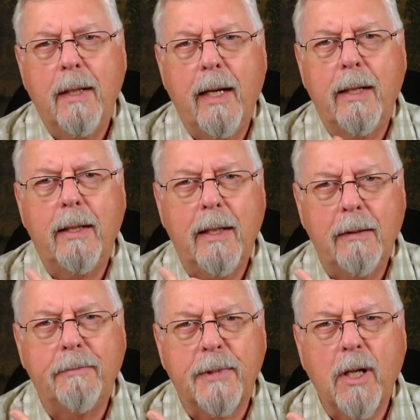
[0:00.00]
And
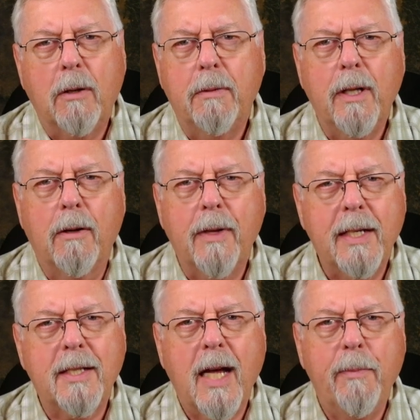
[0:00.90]
so, you know, the
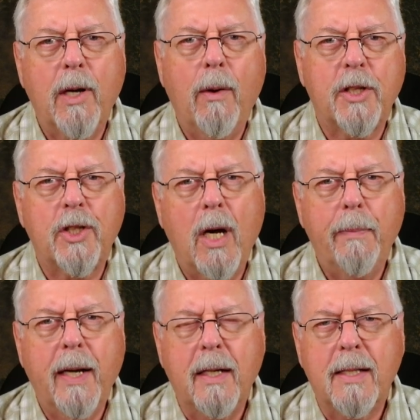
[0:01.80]
next time you go out
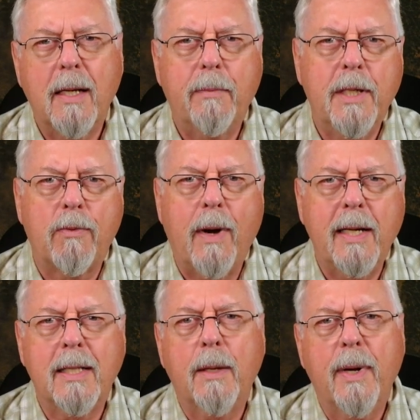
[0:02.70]
shopping and somebody's
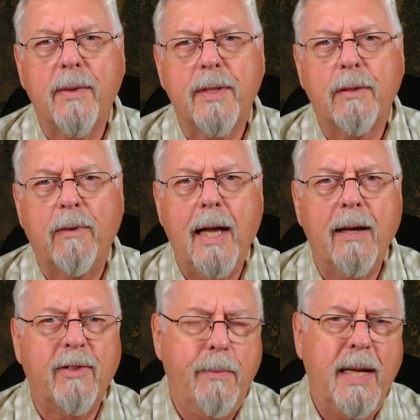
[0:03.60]
ranting about this
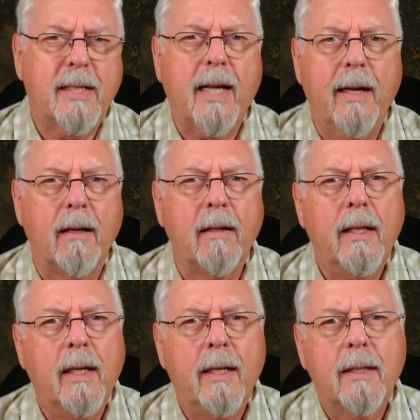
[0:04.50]
AFTMA scale,
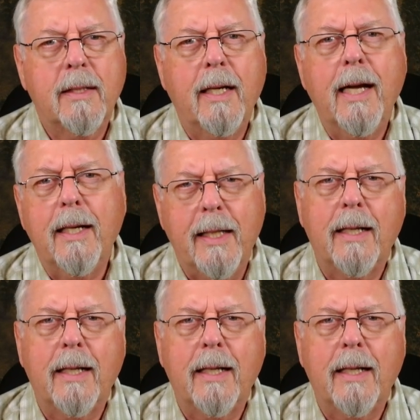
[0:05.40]
say, yeah,